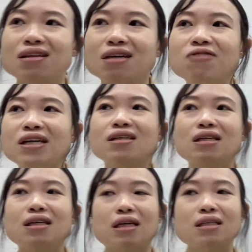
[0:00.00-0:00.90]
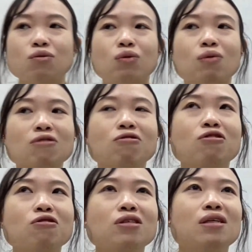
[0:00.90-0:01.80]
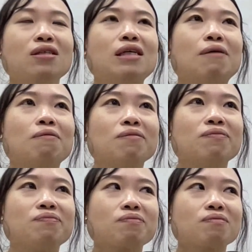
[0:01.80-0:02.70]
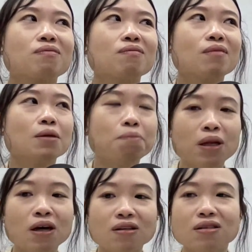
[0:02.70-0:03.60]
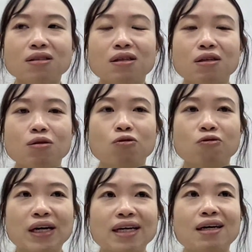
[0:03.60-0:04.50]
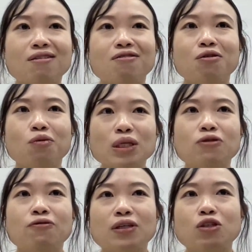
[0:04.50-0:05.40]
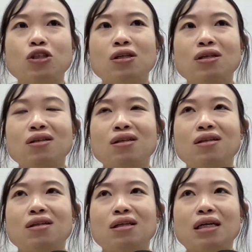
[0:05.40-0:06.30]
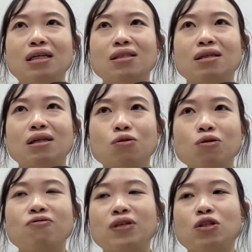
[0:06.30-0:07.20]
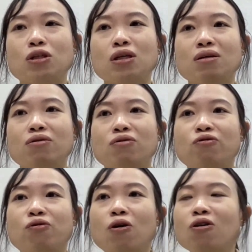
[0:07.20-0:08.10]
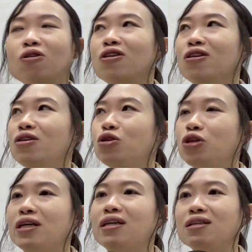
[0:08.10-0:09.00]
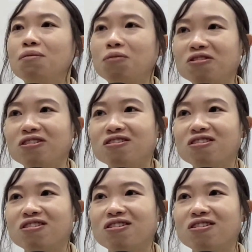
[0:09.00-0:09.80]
Then finally is we want to use some plots to find out which feature is a good feature for training the model.